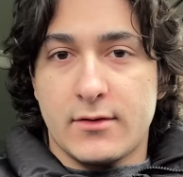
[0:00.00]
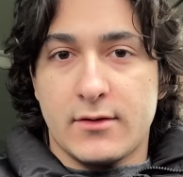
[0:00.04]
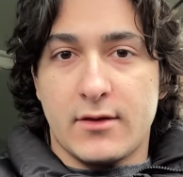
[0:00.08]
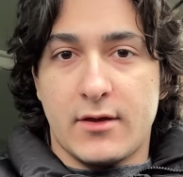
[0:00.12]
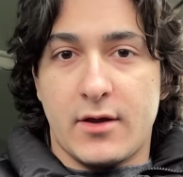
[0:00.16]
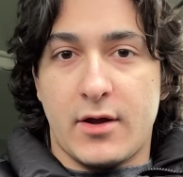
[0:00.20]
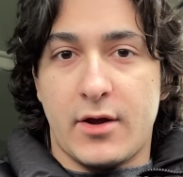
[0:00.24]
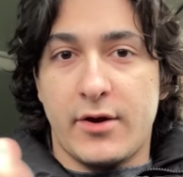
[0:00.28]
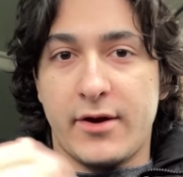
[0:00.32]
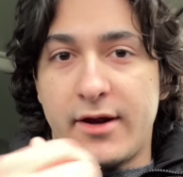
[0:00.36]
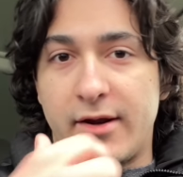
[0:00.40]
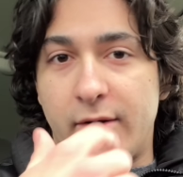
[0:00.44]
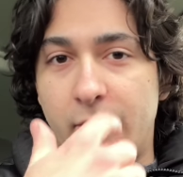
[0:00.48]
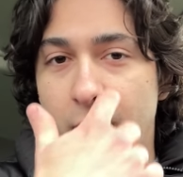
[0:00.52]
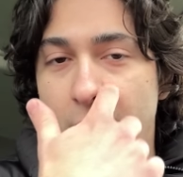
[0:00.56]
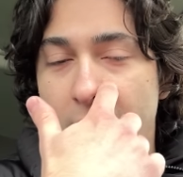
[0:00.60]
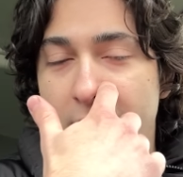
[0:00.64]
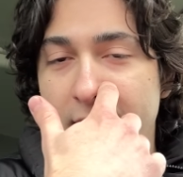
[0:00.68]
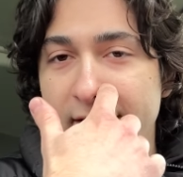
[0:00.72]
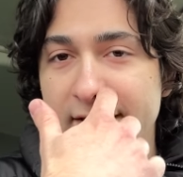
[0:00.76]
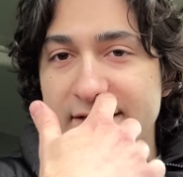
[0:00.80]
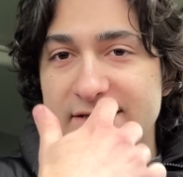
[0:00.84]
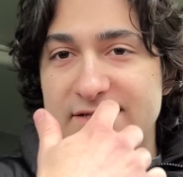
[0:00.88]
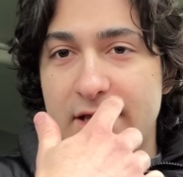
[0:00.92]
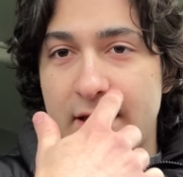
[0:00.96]
All right,
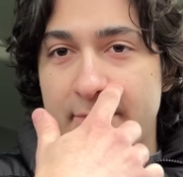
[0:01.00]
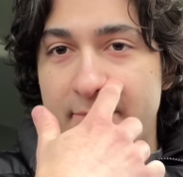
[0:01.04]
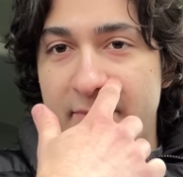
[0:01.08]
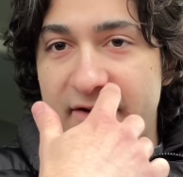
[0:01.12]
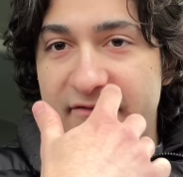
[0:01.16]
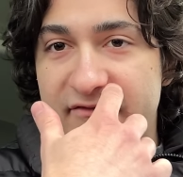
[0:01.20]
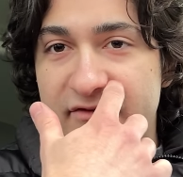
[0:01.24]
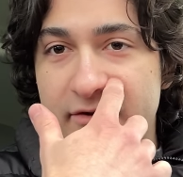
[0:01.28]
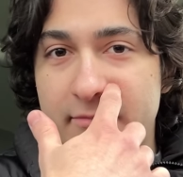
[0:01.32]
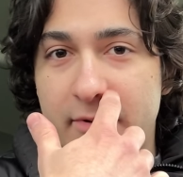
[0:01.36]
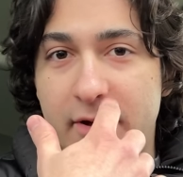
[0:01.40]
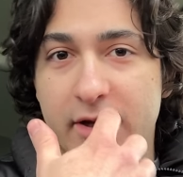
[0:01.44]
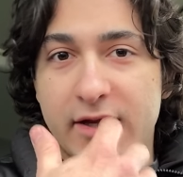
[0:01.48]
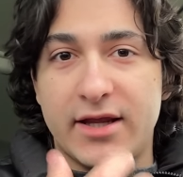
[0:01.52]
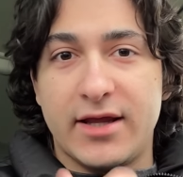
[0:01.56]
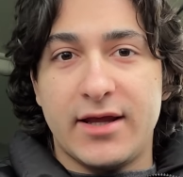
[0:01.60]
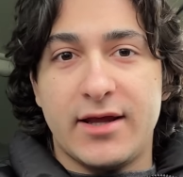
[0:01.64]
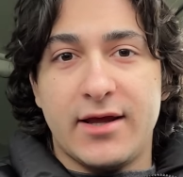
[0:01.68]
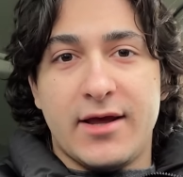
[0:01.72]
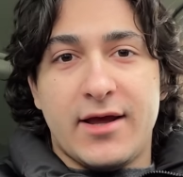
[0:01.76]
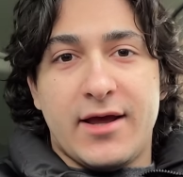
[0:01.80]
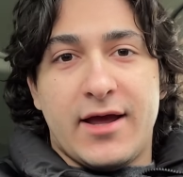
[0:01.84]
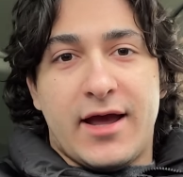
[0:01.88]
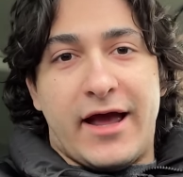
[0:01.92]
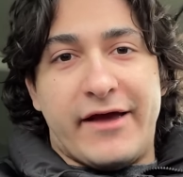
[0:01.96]
what is up, everybody?
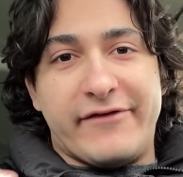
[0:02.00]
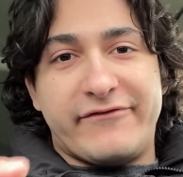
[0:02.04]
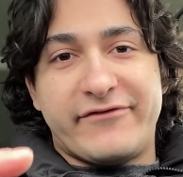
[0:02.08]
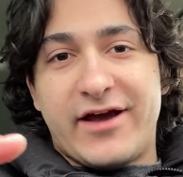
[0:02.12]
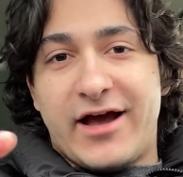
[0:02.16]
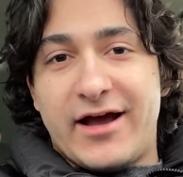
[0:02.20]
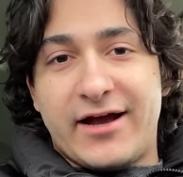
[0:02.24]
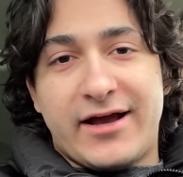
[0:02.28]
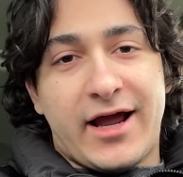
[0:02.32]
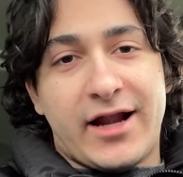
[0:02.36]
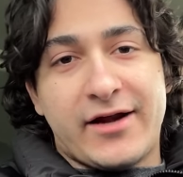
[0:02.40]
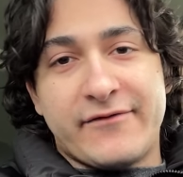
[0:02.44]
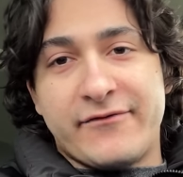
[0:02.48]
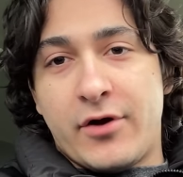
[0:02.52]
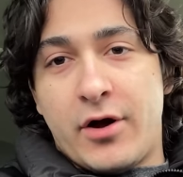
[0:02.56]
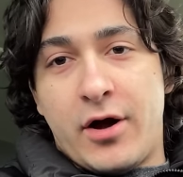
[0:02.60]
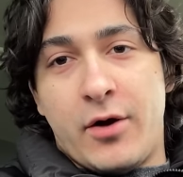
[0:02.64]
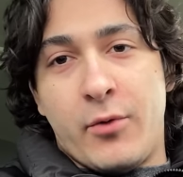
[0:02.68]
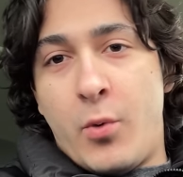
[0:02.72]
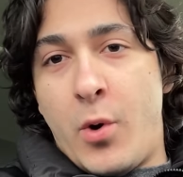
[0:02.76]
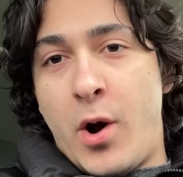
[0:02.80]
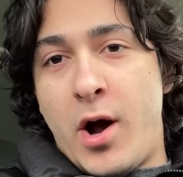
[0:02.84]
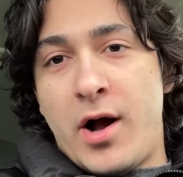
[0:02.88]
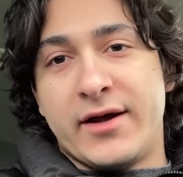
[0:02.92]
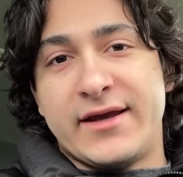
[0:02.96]
I've got kind of a,
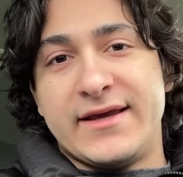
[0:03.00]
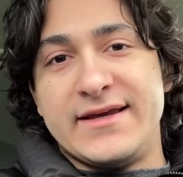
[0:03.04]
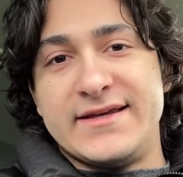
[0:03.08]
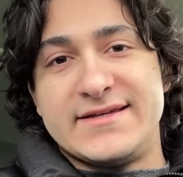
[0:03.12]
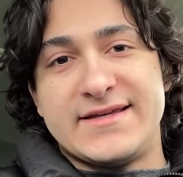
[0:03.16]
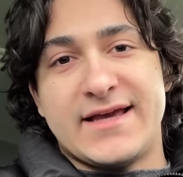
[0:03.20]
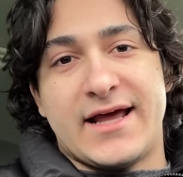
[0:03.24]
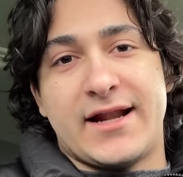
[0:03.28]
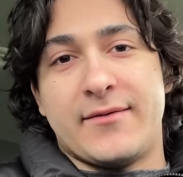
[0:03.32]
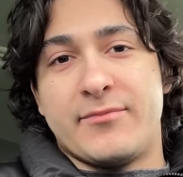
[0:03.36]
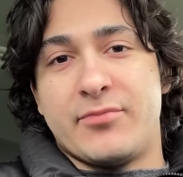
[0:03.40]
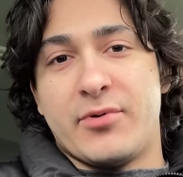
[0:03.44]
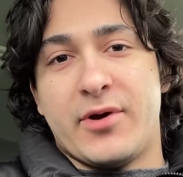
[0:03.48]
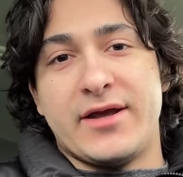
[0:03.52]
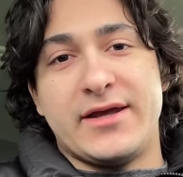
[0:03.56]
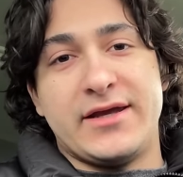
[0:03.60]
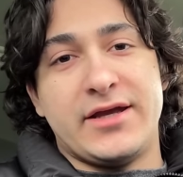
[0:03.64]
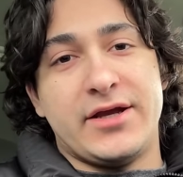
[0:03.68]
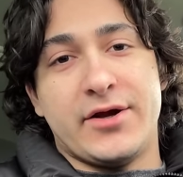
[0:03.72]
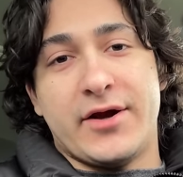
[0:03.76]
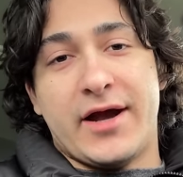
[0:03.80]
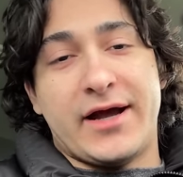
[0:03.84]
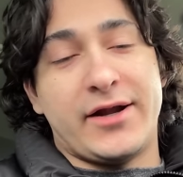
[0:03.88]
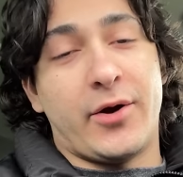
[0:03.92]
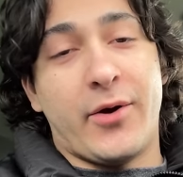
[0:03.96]
a wonky setup right
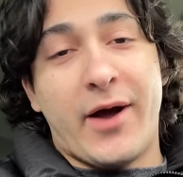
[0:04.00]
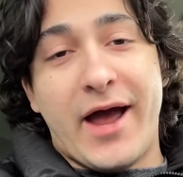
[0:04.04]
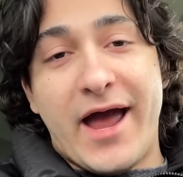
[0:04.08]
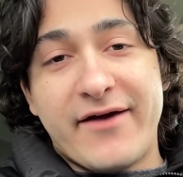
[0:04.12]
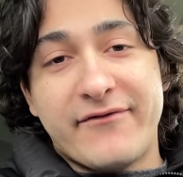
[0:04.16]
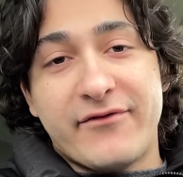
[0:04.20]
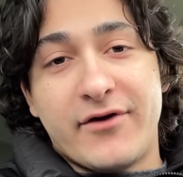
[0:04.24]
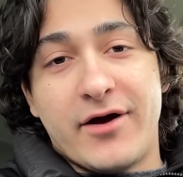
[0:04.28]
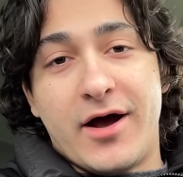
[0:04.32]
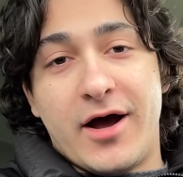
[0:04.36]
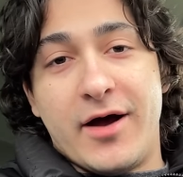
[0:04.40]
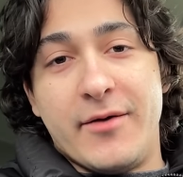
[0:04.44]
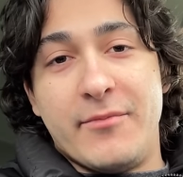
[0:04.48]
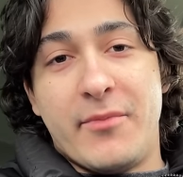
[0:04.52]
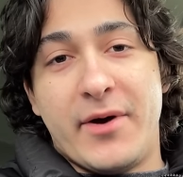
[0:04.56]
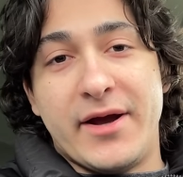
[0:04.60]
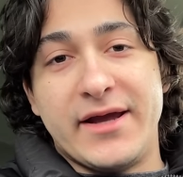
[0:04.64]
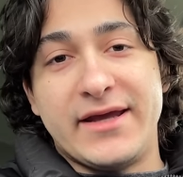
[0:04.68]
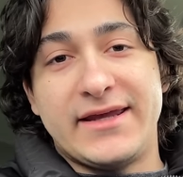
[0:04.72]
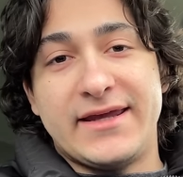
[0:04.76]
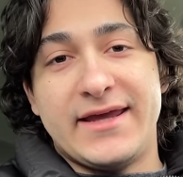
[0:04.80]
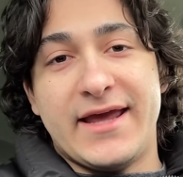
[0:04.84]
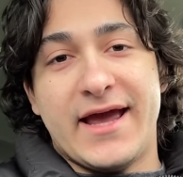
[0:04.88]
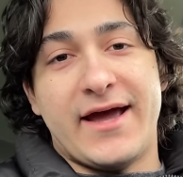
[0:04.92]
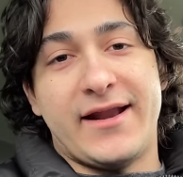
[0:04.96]
here. I don't have a, a,
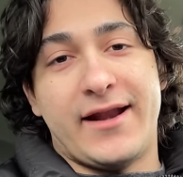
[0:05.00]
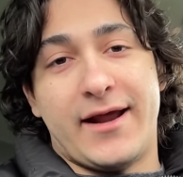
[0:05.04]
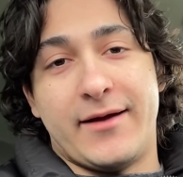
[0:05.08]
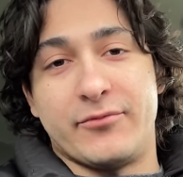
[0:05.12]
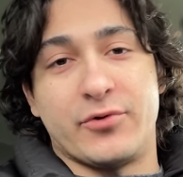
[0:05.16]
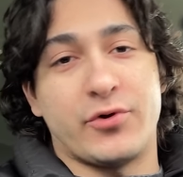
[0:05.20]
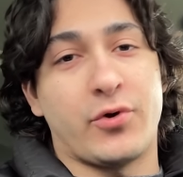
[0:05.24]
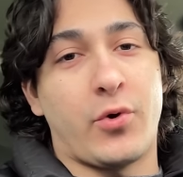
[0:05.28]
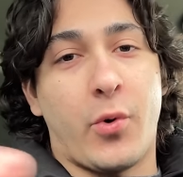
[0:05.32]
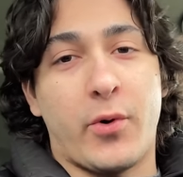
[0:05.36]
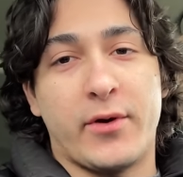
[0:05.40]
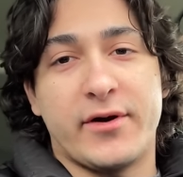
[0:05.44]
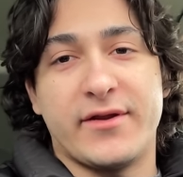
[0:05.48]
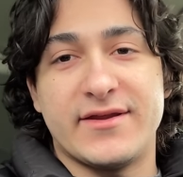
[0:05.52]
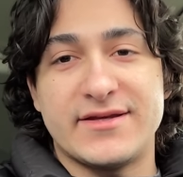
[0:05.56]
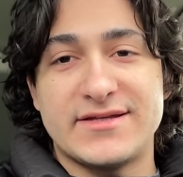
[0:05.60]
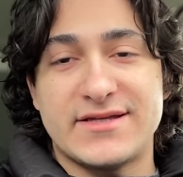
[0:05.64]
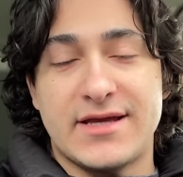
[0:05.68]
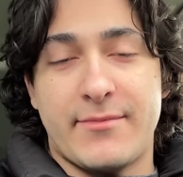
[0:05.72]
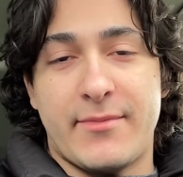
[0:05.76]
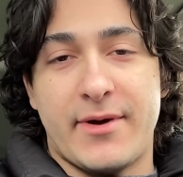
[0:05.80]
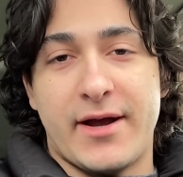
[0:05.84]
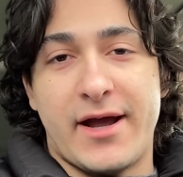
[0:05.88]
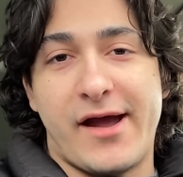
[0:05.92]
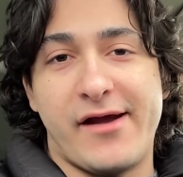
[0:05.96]
mic yet. I'm recording this
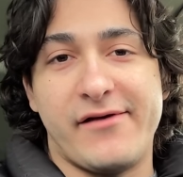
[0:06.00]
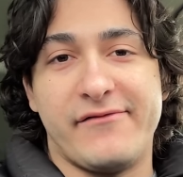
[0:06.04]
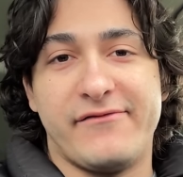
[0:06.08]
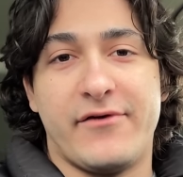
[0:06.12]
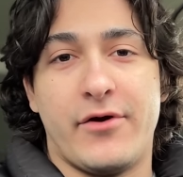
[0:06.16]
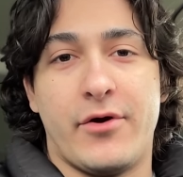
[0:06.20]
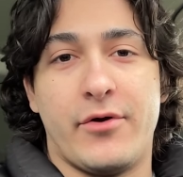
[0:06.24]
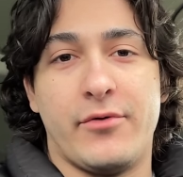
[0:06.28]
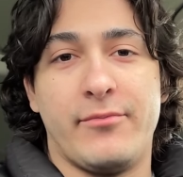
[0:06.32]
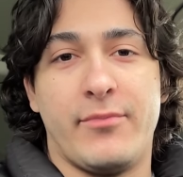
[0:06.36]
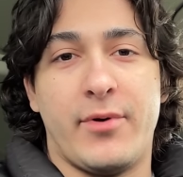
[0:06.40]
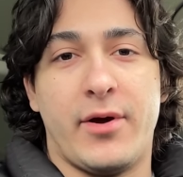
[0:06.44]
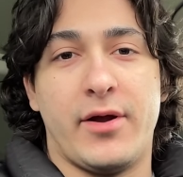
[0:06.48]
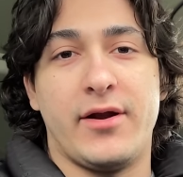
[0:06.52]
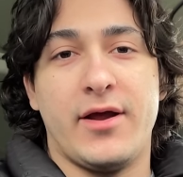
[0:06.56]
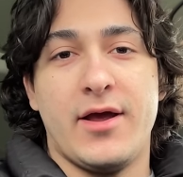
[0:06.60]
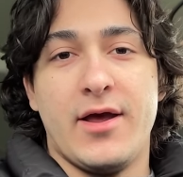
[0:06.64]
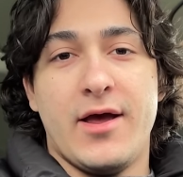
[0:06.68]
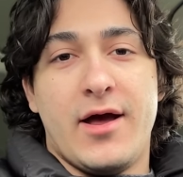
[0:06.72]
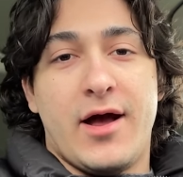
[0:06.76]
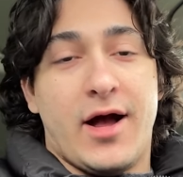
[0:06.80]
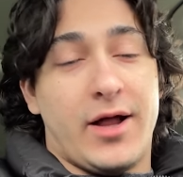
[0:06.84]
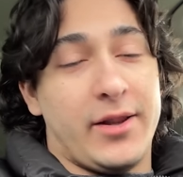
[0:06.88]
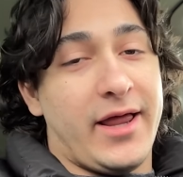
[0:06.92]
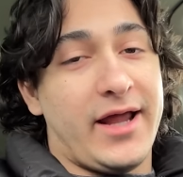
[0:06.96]
on my iPhone, but
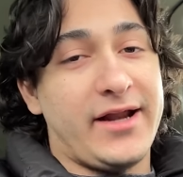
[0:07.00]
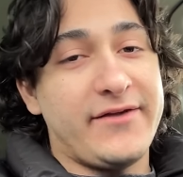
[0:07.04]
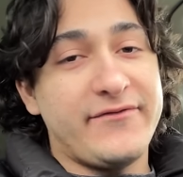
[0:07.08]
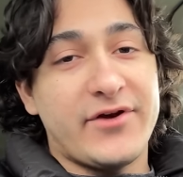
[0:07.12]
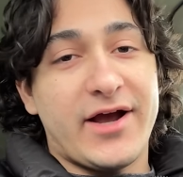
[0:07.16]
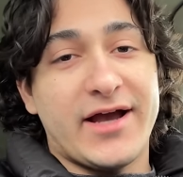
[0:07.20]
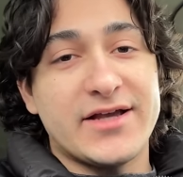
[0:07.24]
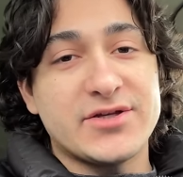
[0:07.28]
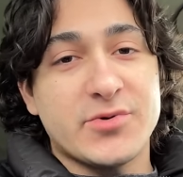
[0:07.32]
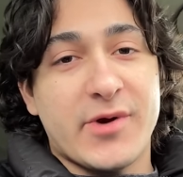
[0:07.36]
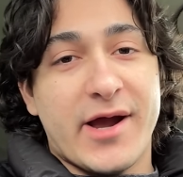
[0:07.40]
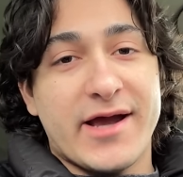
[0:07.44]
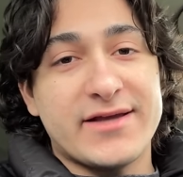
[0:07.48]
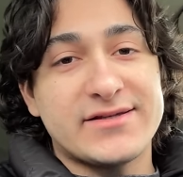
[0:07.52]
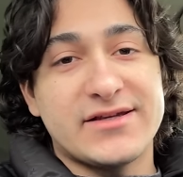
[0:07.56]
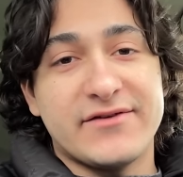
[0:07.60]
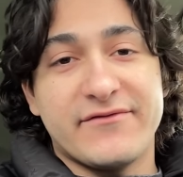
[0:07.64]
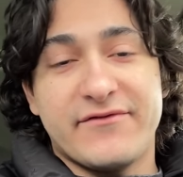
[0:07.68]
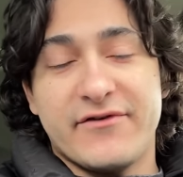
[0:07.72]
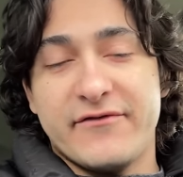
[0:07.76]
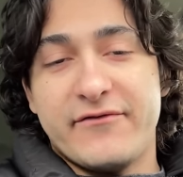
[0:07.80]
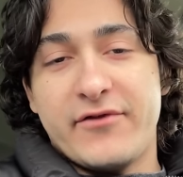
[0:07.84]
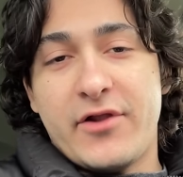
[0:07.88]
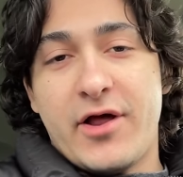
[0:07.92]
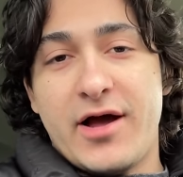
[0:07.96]
a lot of you guys were asking
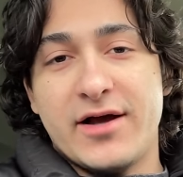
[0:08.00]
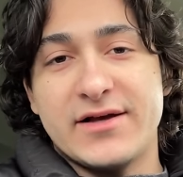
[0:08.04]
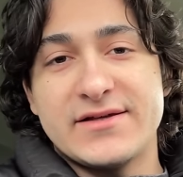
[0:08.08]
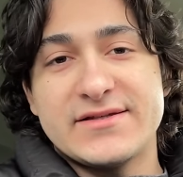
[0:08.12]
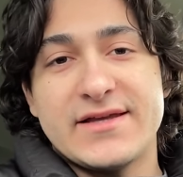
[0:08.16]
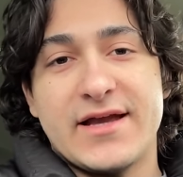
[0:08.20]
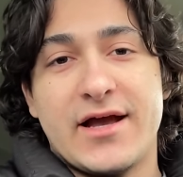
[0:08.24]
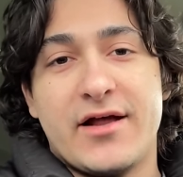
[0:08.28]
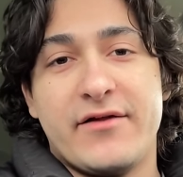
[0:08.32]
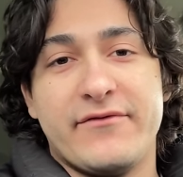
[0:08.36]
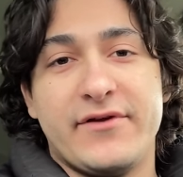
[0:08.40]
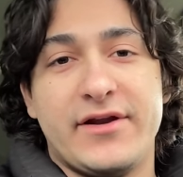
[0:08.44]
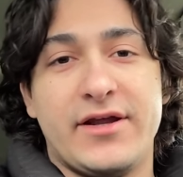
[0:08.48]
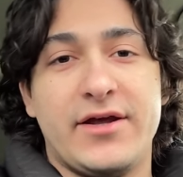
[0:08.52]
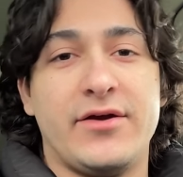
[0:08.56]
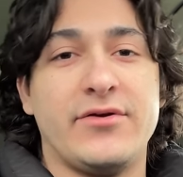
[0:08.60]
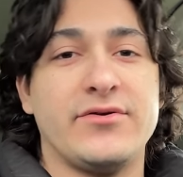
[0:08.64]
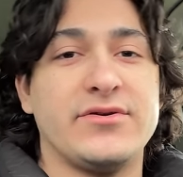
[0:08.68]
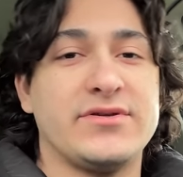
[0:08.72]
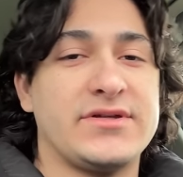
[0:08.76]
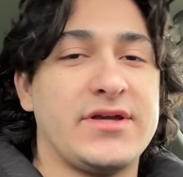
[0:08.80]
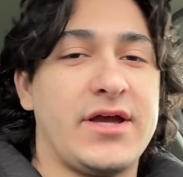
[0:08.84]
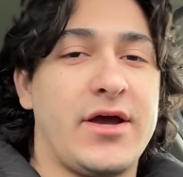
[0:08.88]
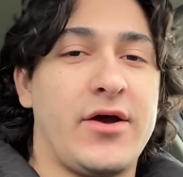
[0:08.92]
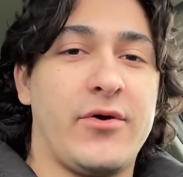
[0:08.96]
for vlog style
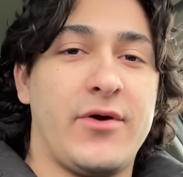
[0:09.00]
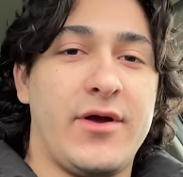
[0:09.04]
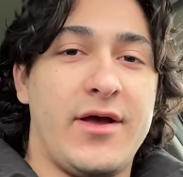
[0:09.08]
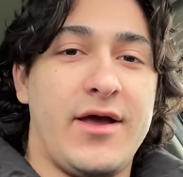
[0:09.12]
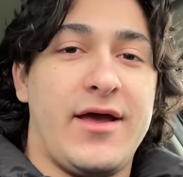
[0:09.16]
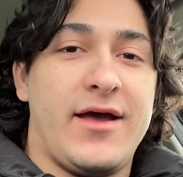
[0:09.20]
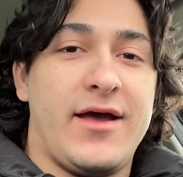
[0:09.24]
videos, so